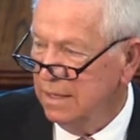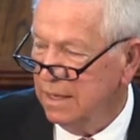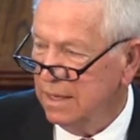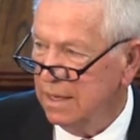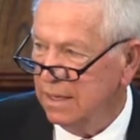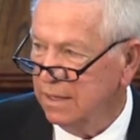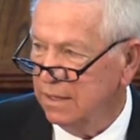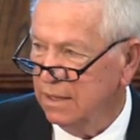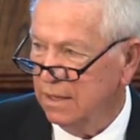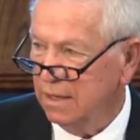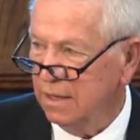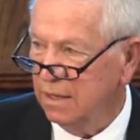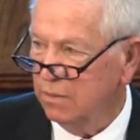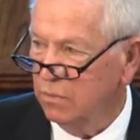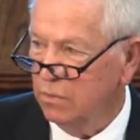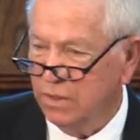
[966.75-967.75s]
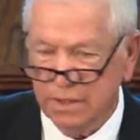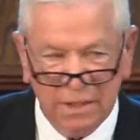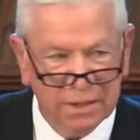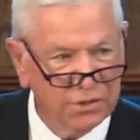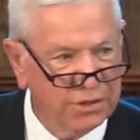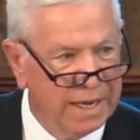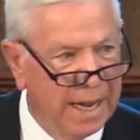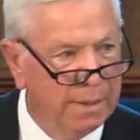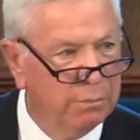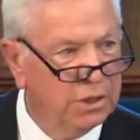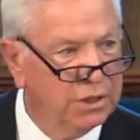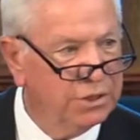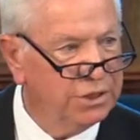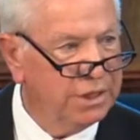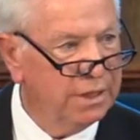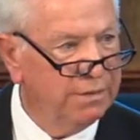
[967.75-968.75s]
and uh, with
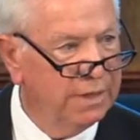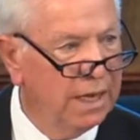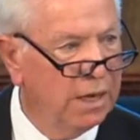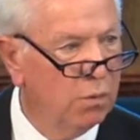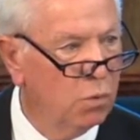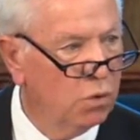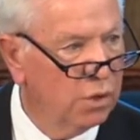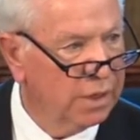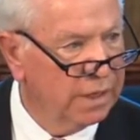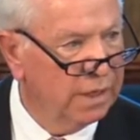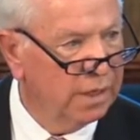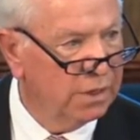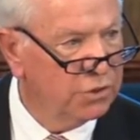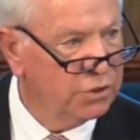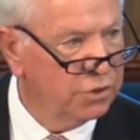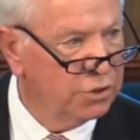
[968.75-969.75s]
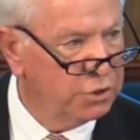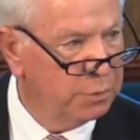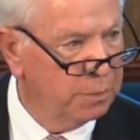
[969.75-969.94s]
establishing that work in our church